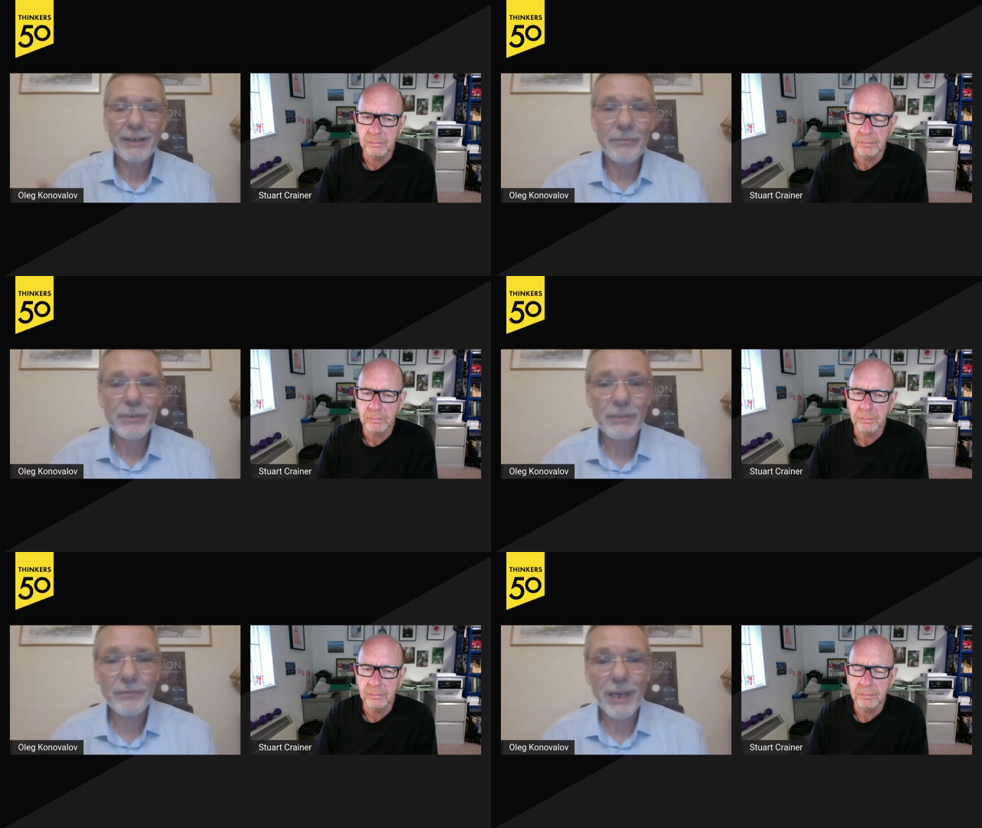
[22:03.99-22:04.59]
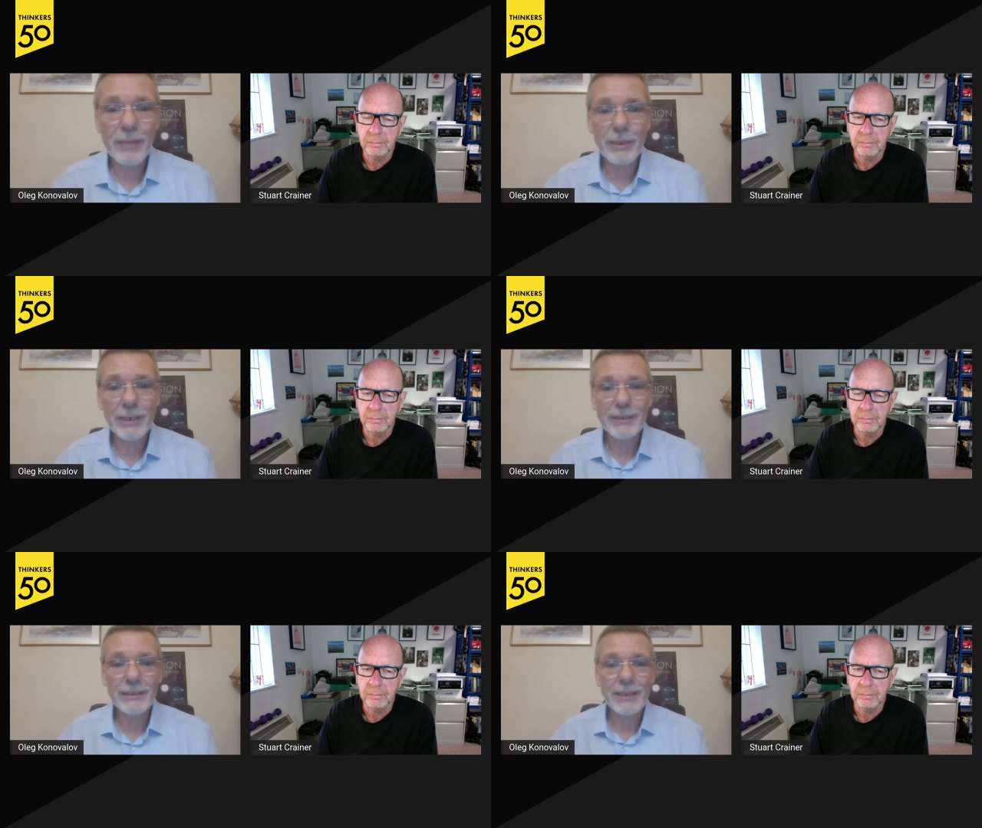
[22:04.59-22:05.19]
Speaker 1: vision
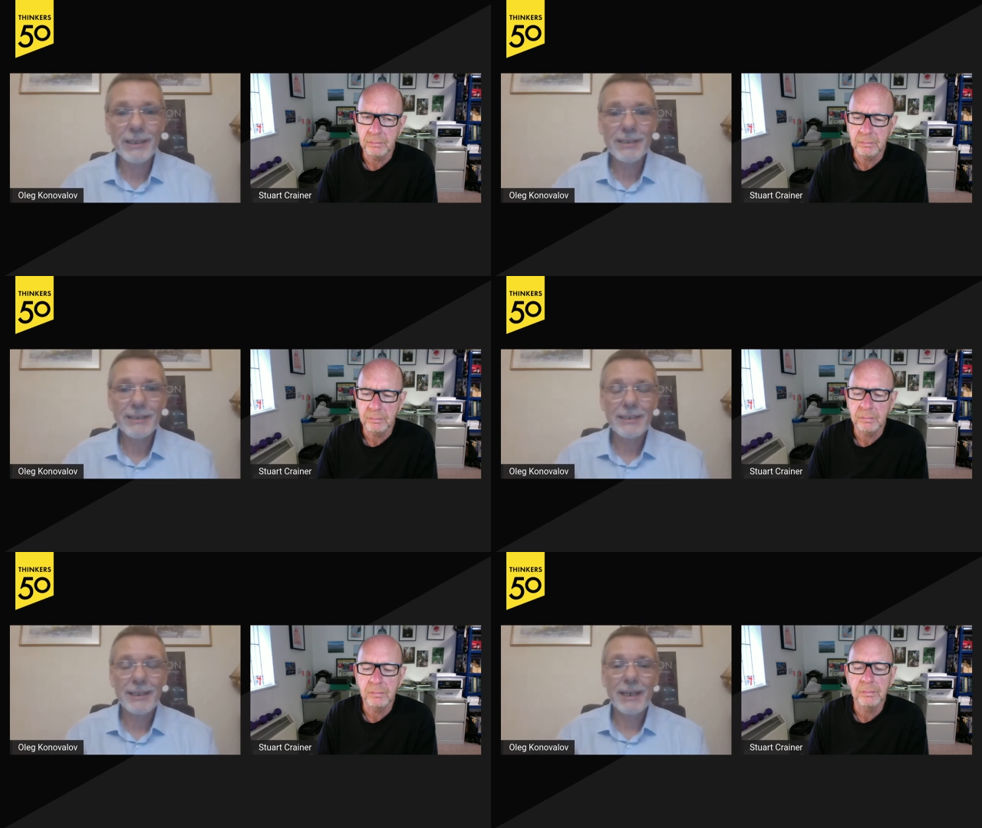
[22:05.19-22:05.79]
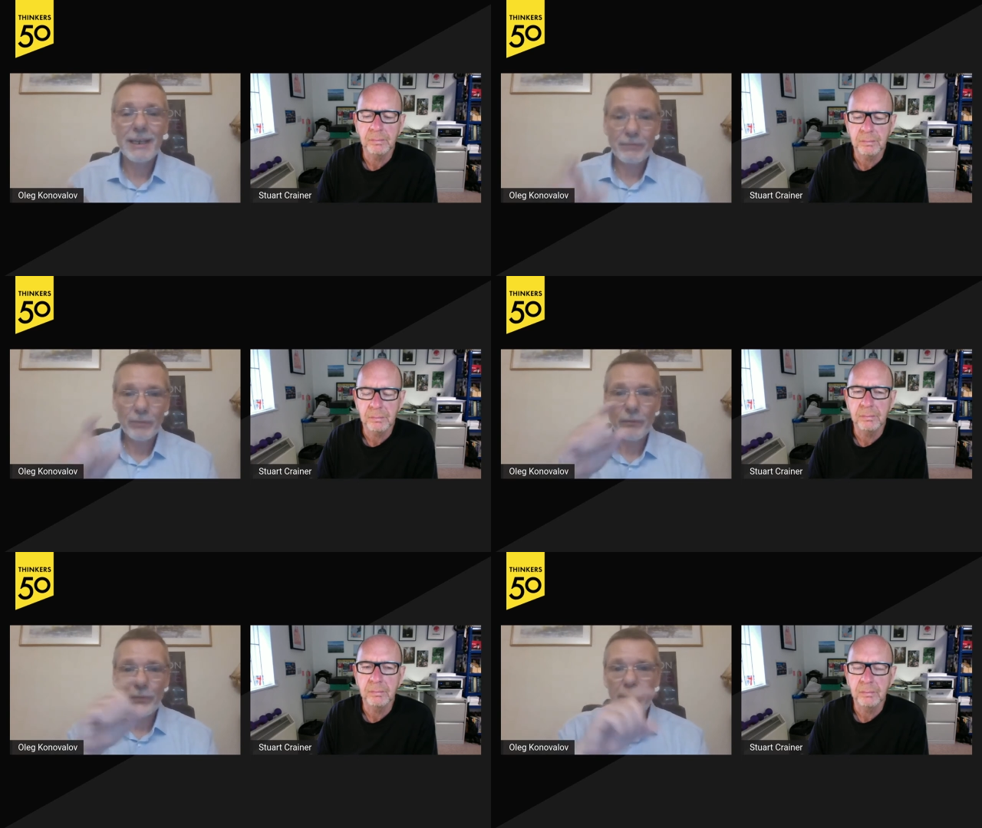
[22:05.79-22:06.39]
viability test. And it will
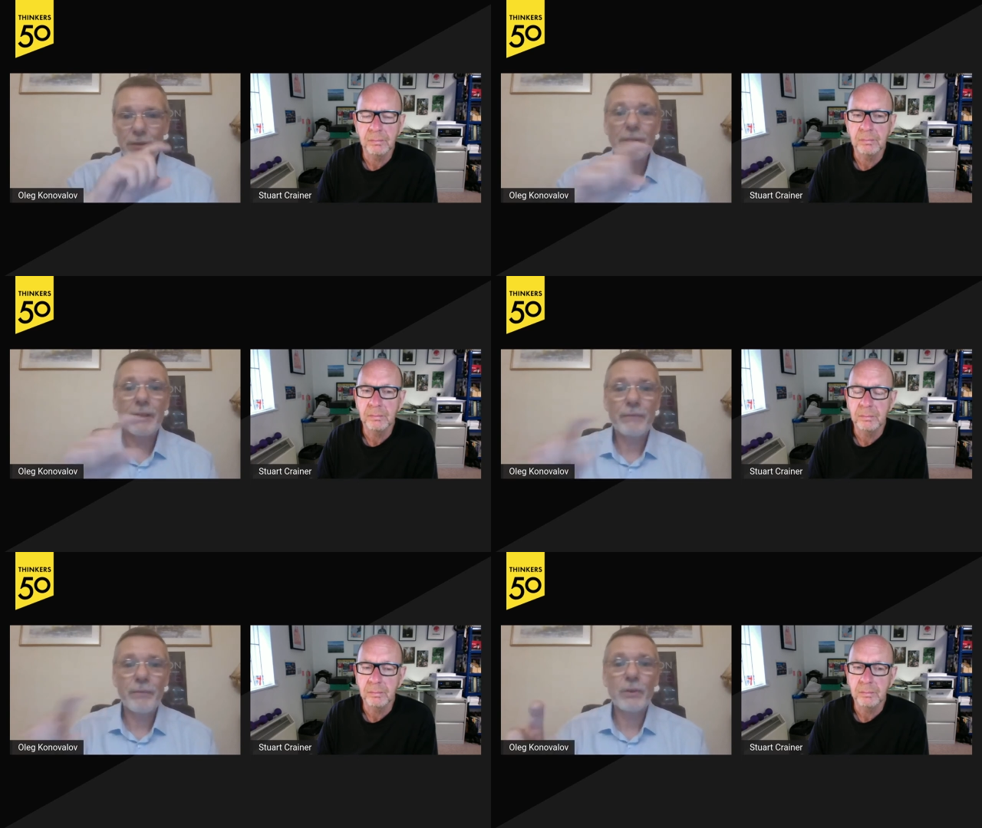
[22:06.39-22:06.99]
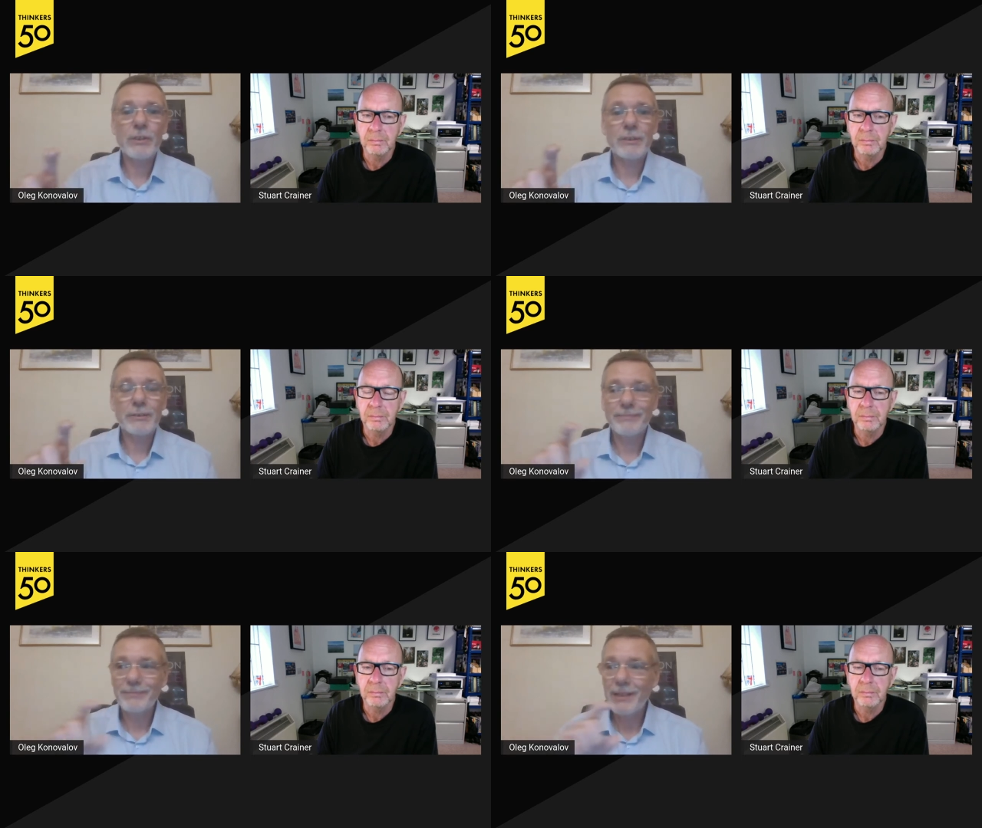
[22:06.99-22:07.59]
fail in the first
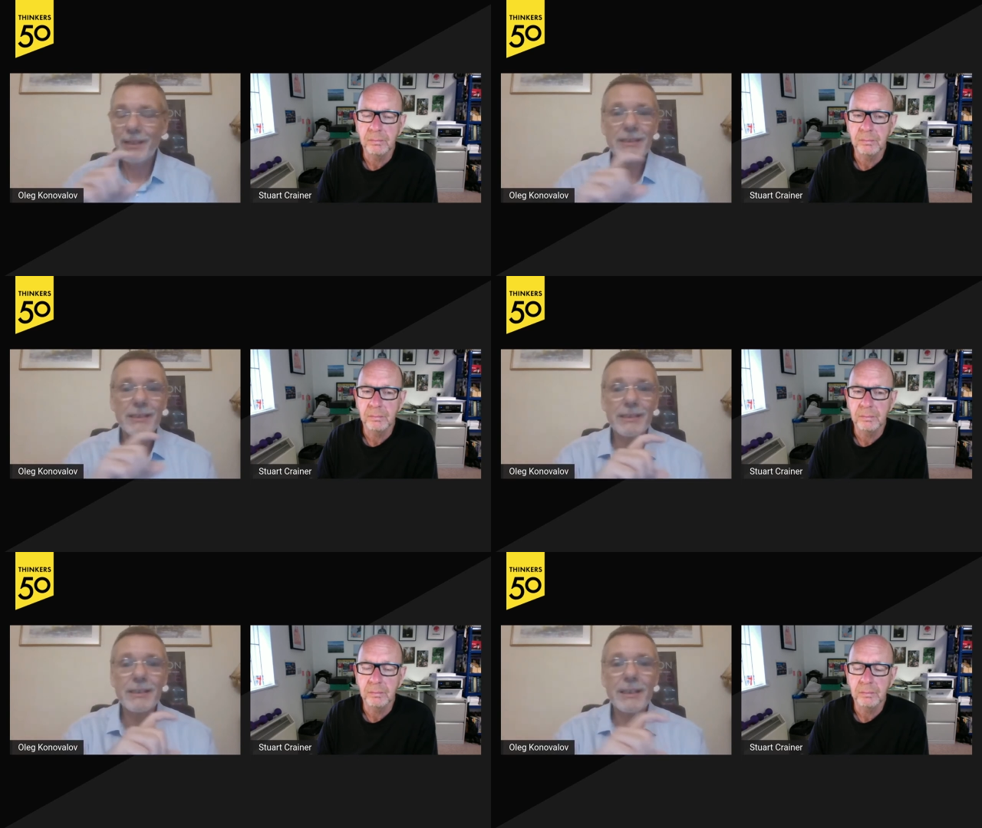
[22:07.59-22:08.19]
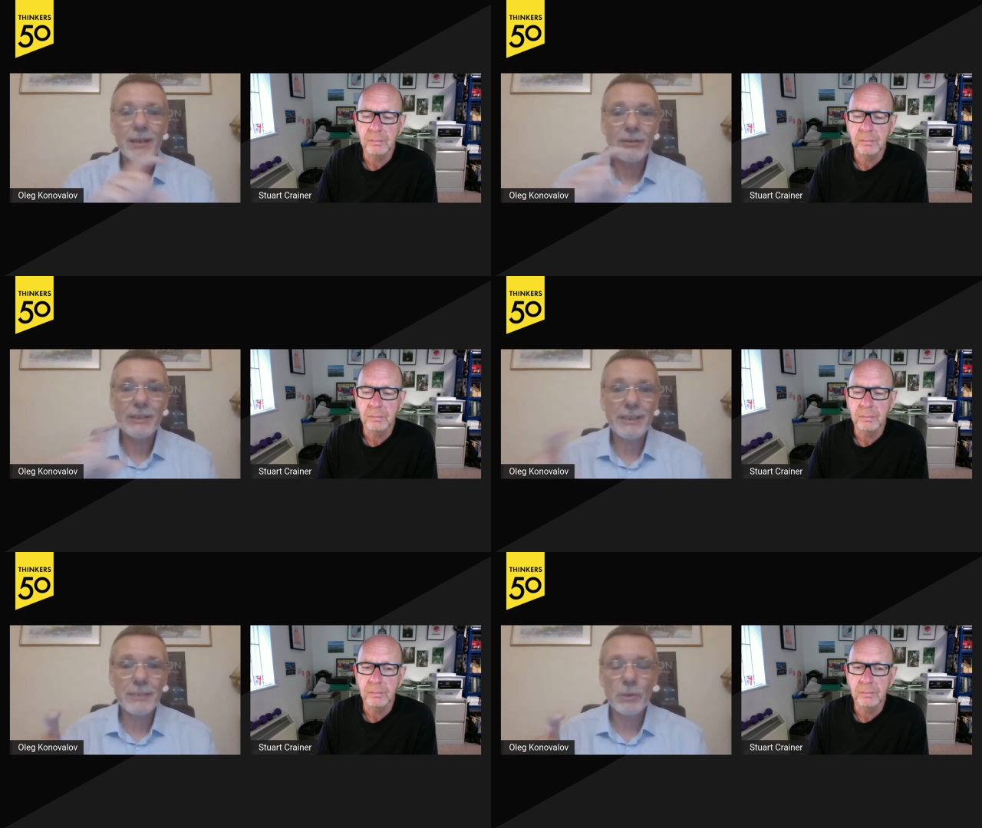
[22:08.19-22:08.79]
instance on
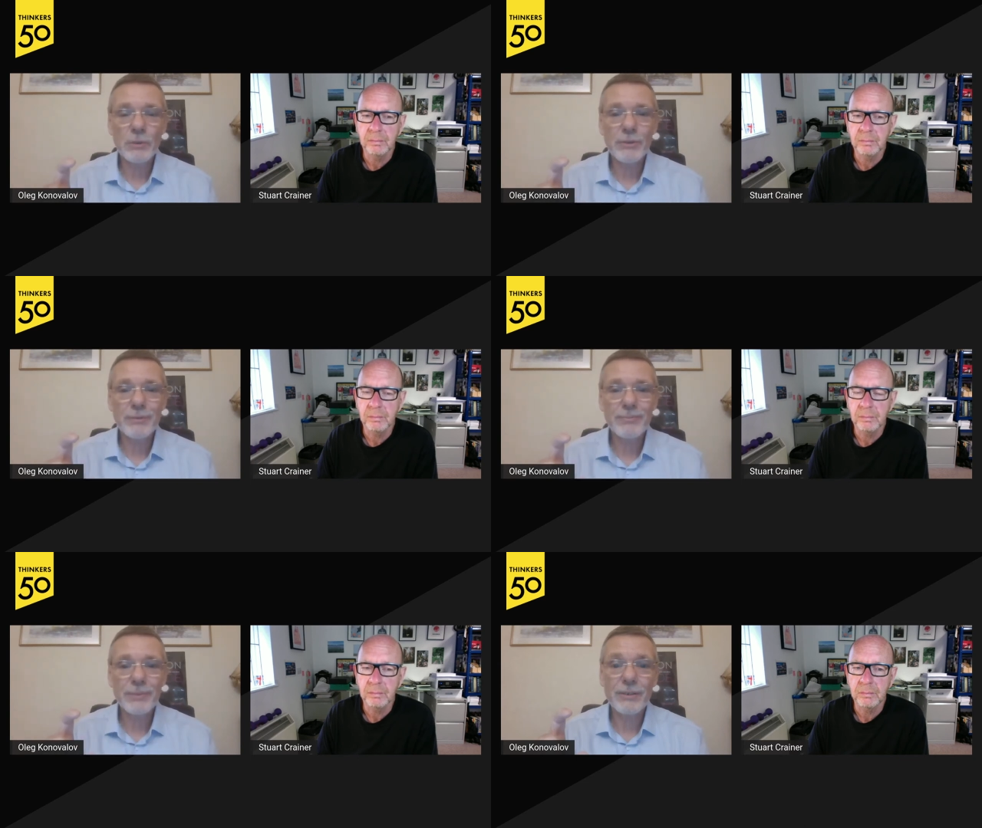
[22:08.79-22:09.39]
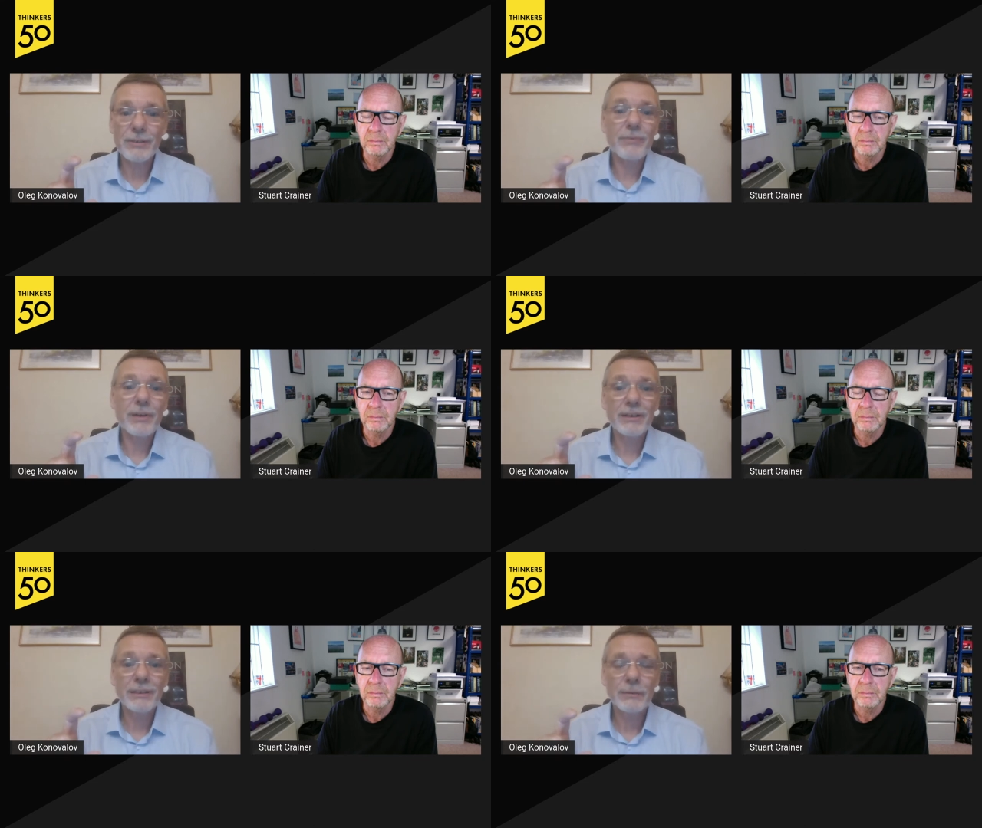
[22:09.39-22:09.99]
stimulus because very
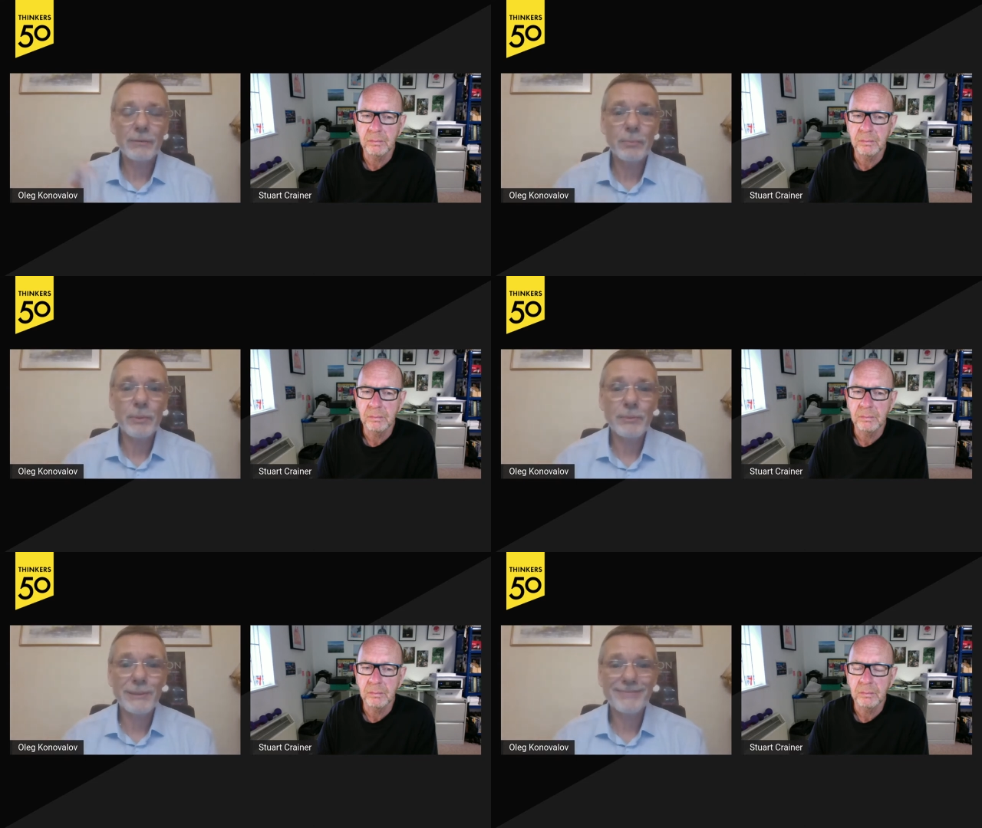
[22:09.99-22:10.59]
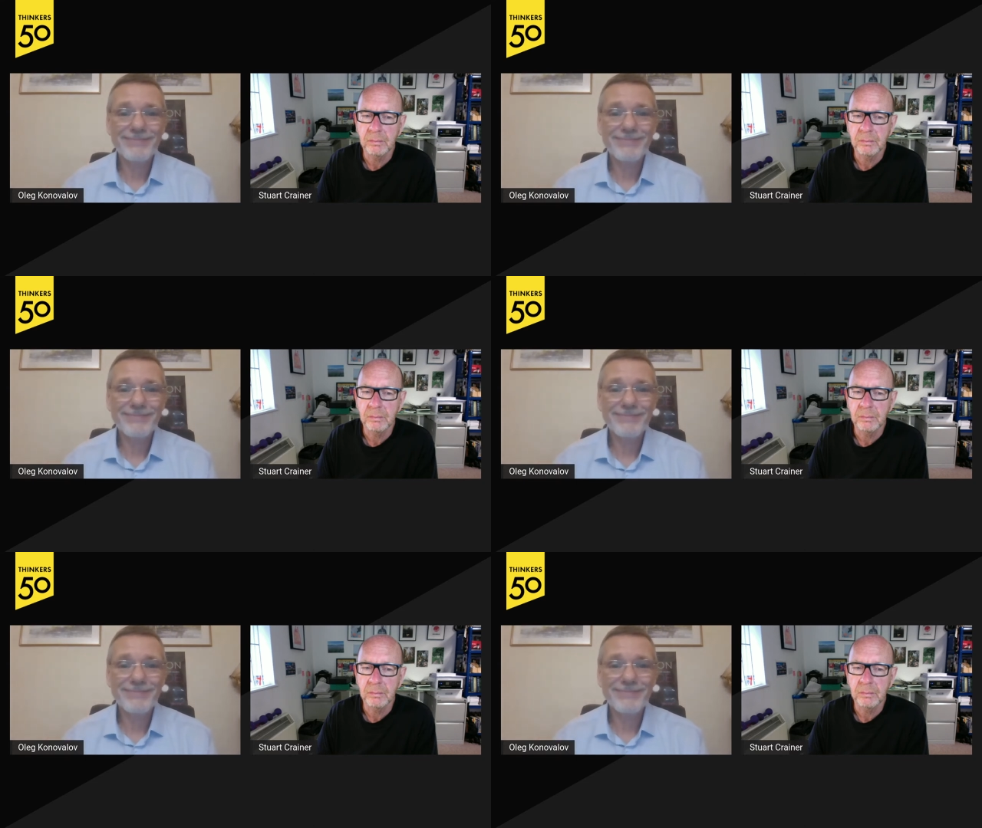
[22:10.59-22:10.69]
little for people.